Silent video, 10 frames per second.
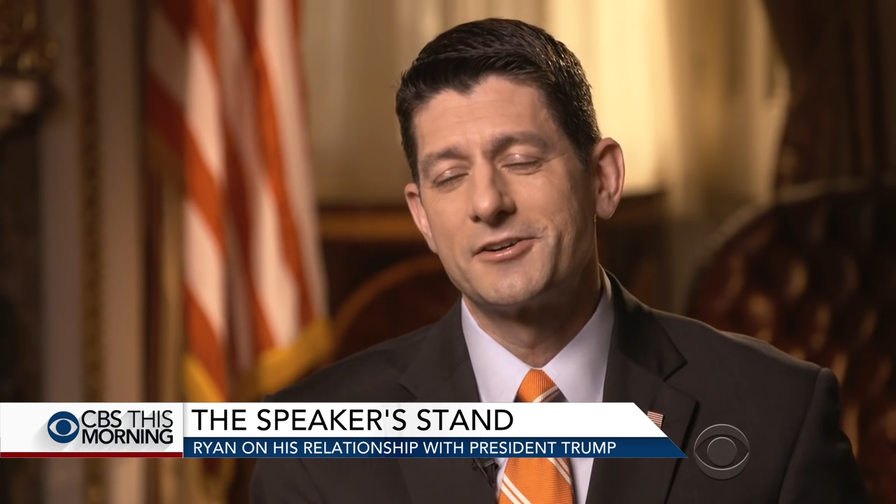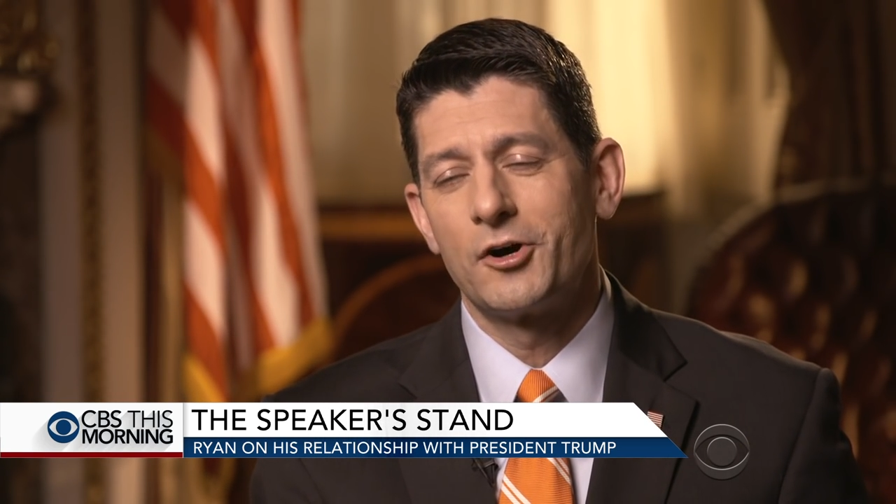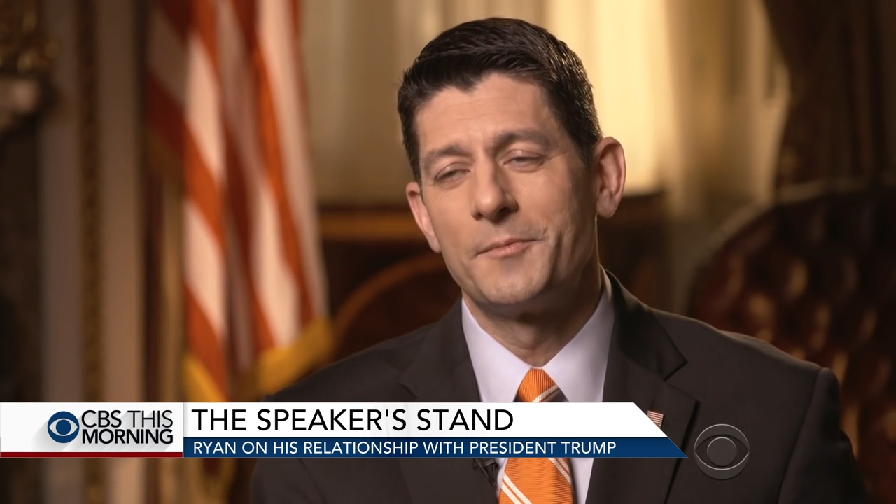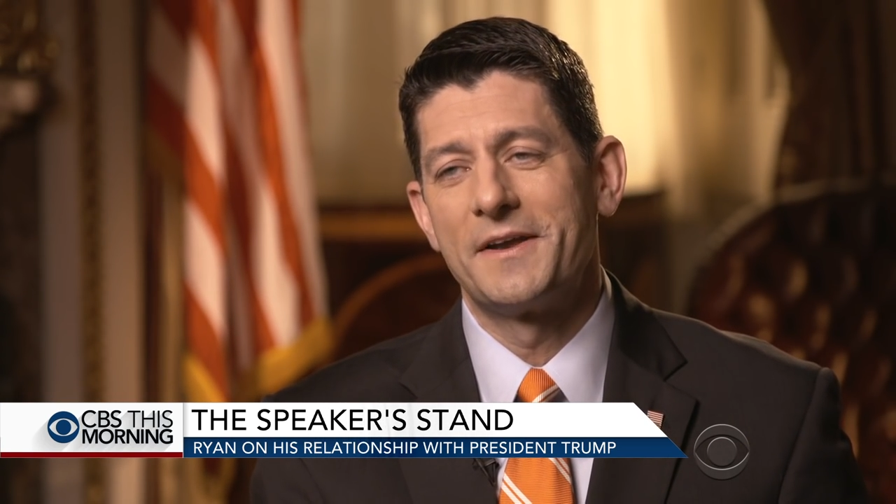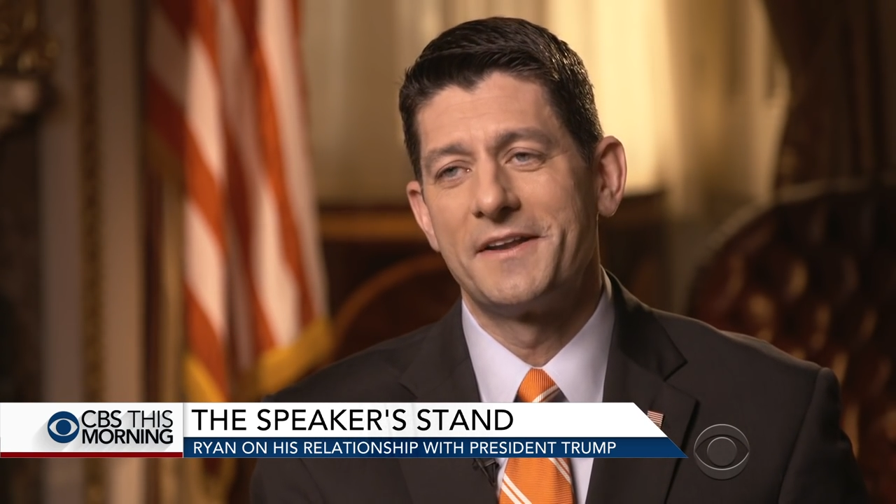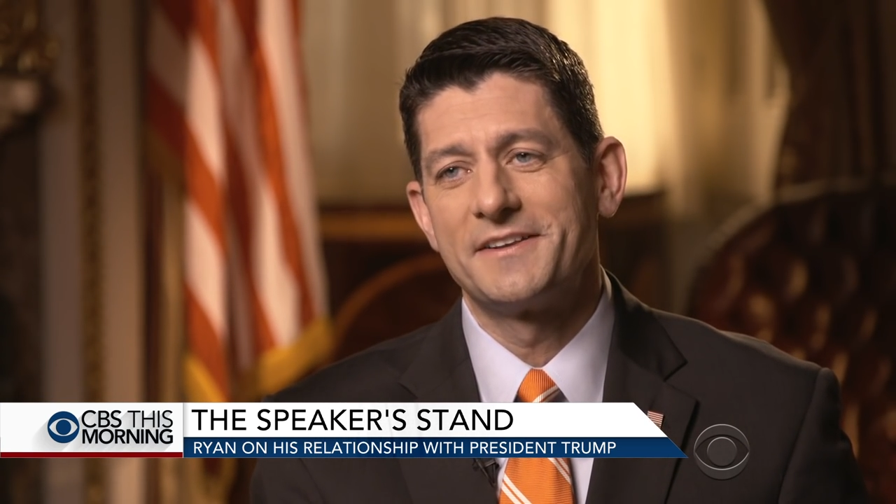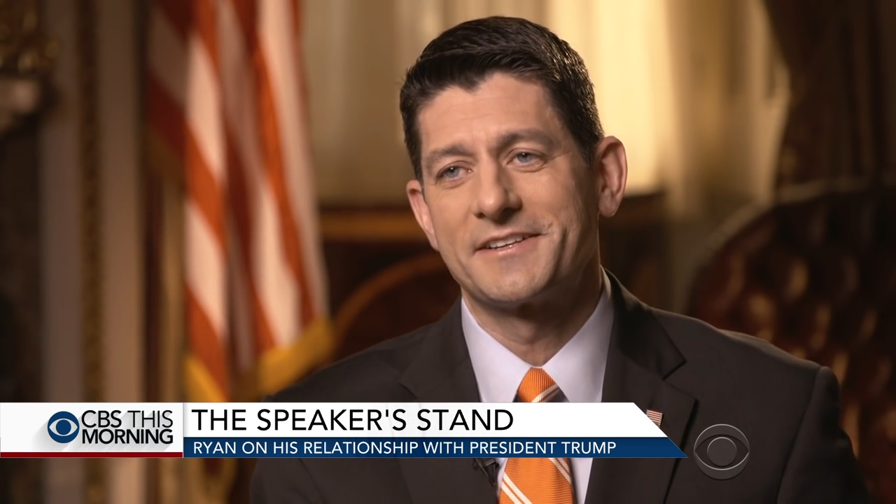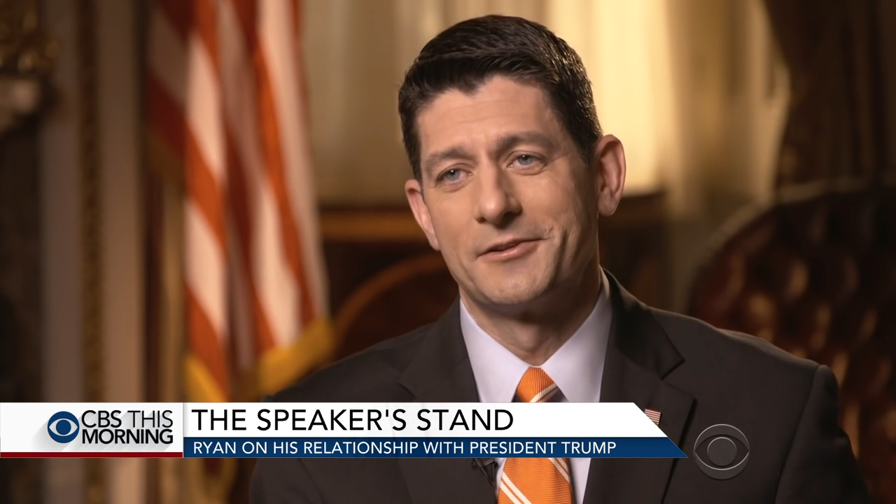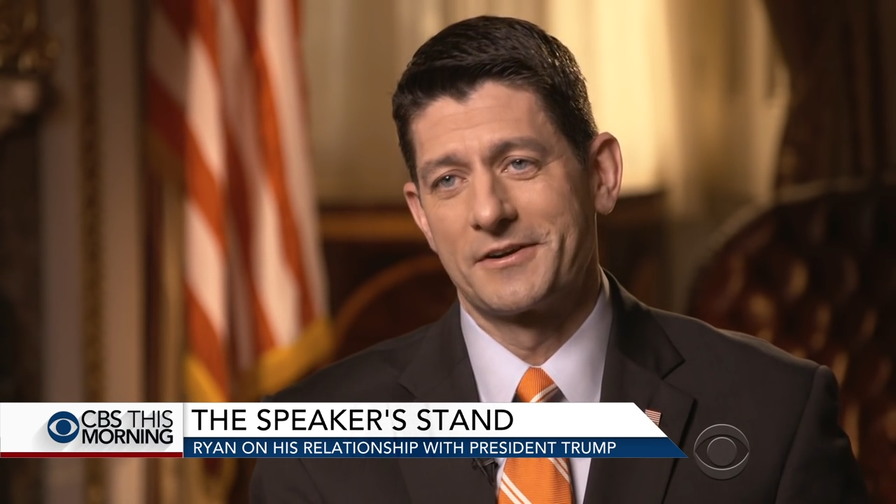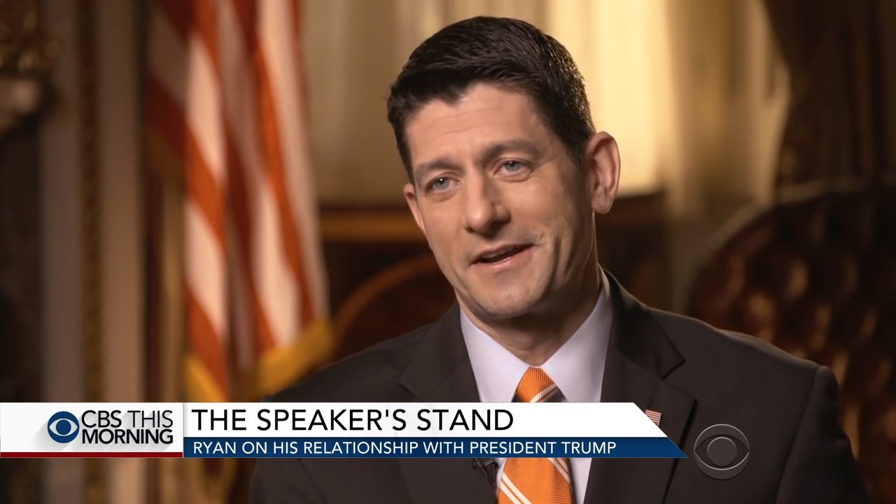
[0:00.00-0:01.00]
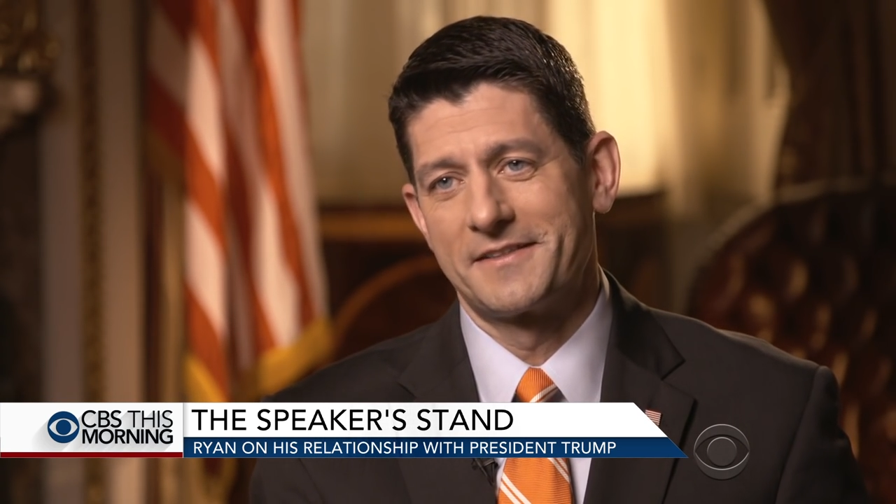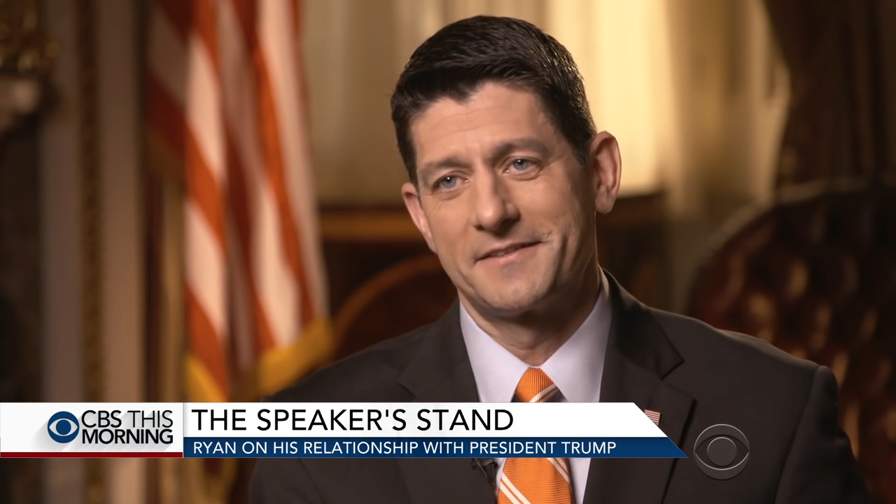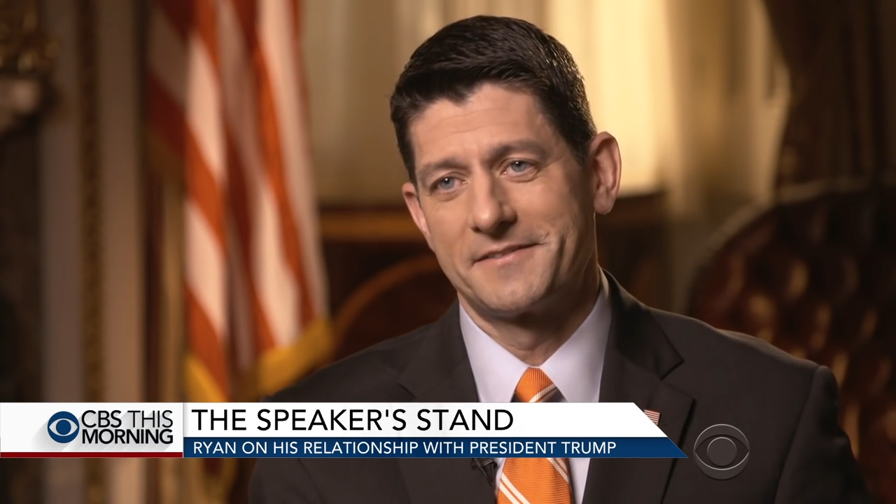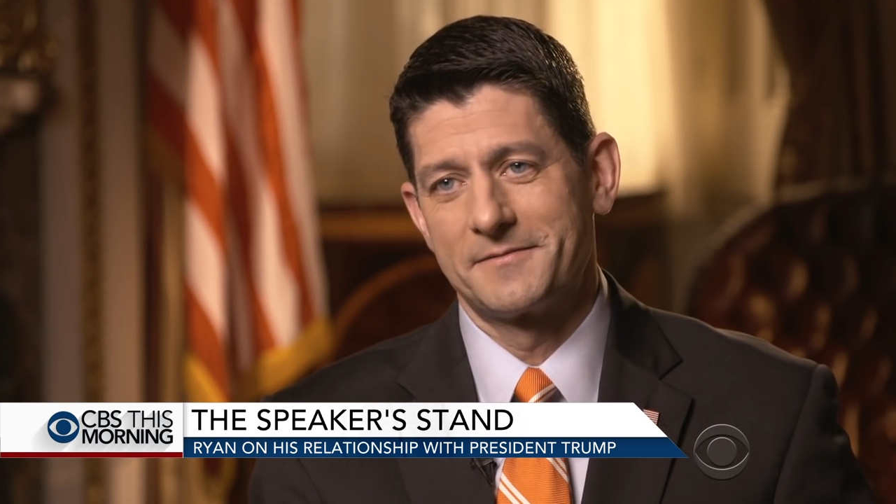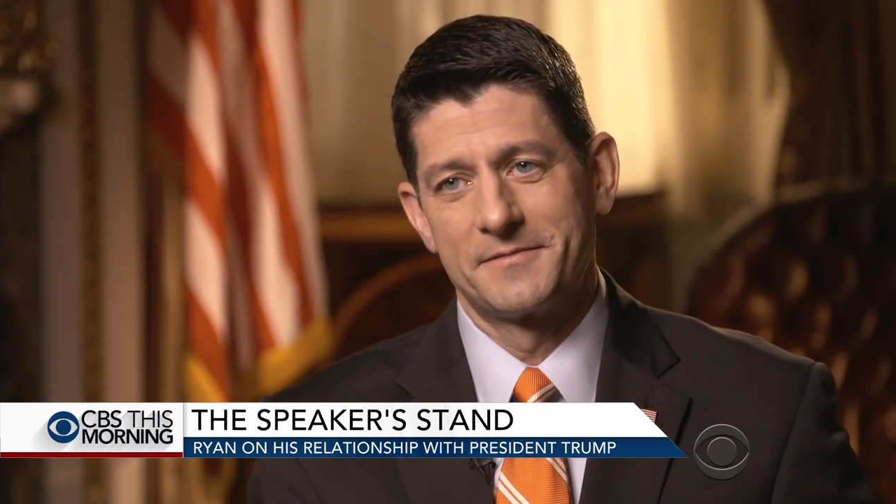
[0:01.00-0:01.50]
called me and he said, "Look, I,
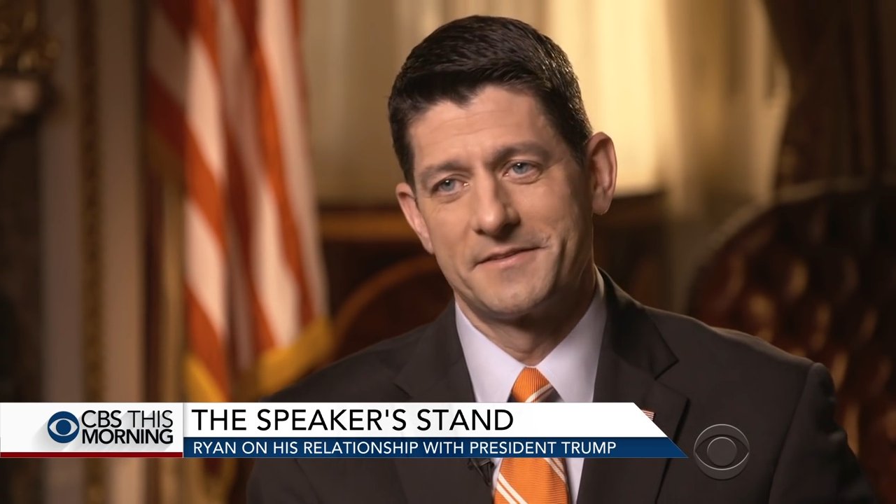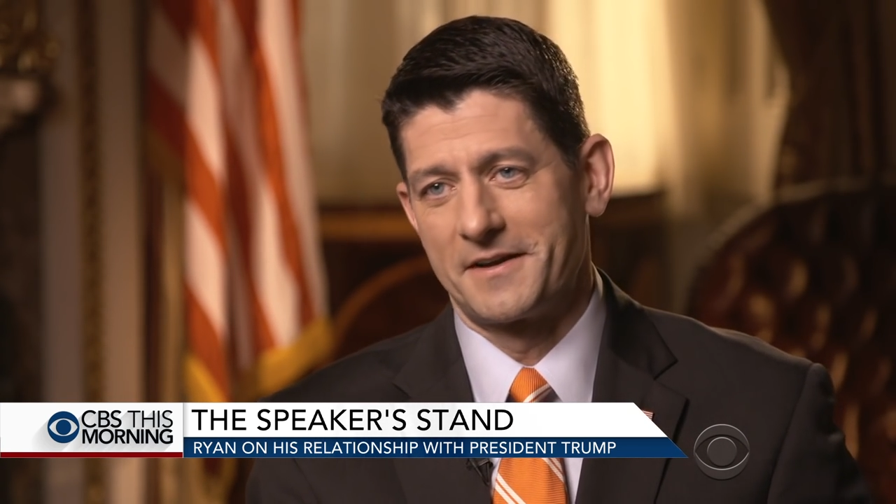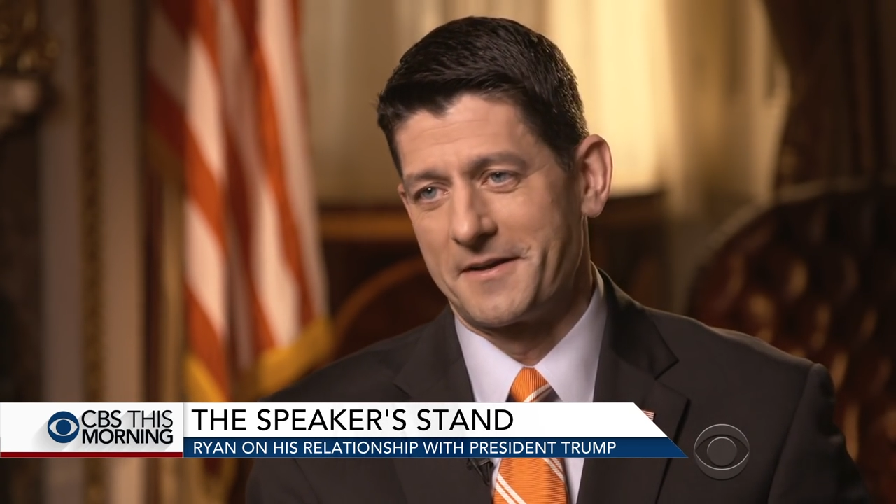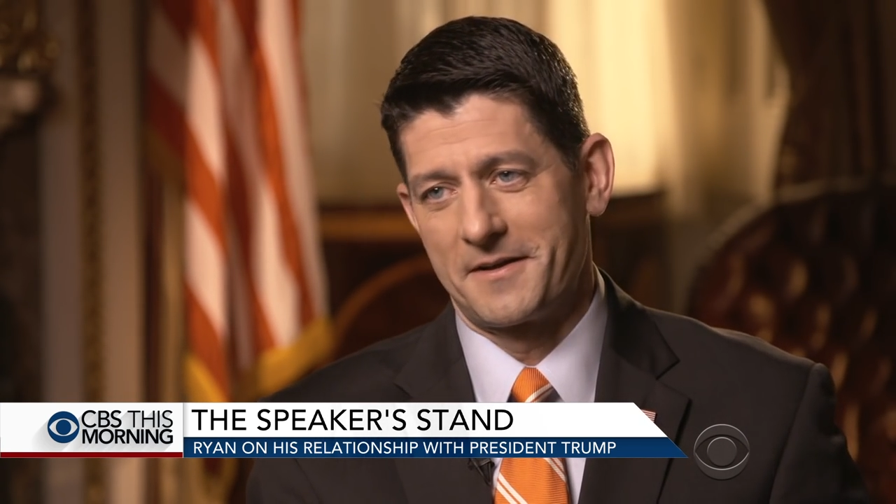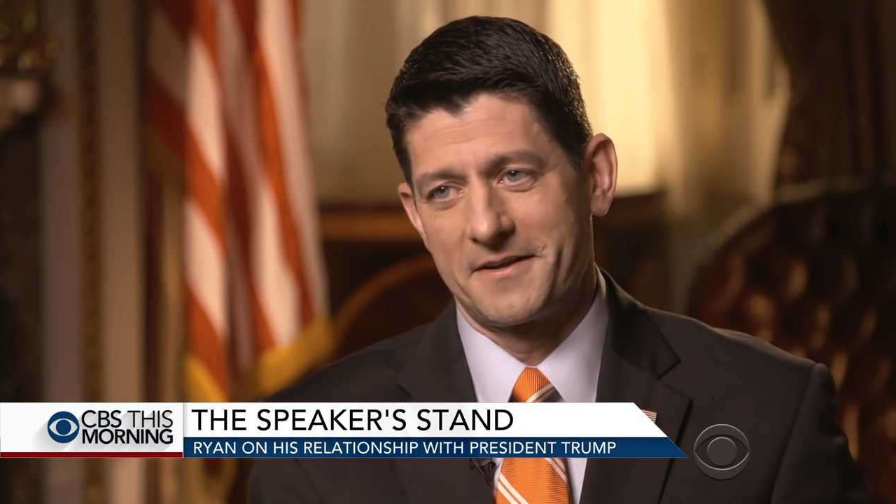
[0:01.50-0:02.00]
I,